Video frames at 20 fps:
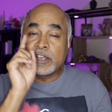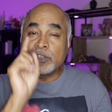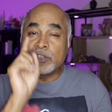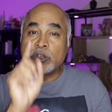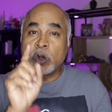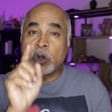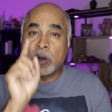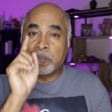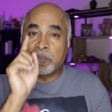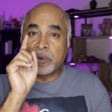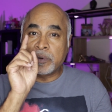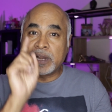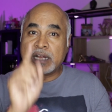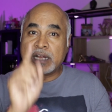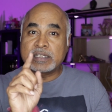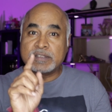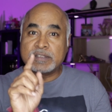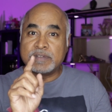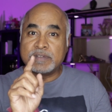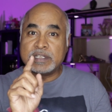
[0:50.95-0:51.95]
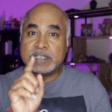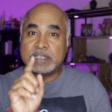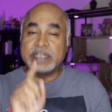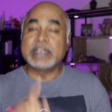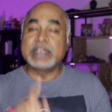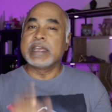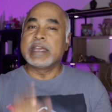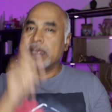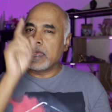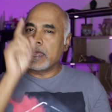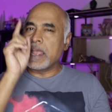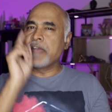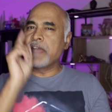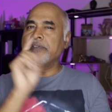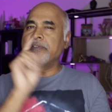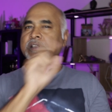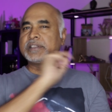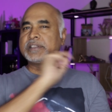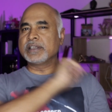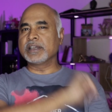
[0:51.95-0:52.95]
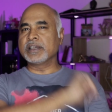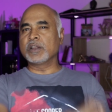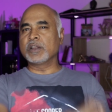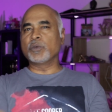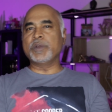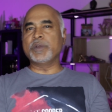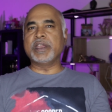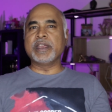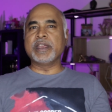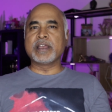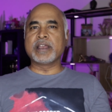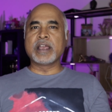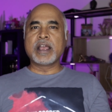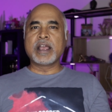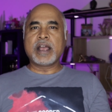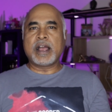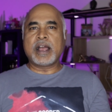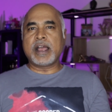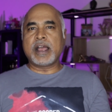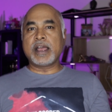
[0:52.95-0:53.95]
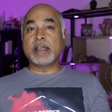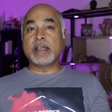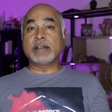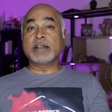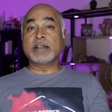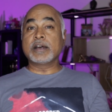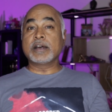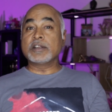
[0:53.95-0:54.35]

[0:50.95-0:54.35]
your productivity every single week. And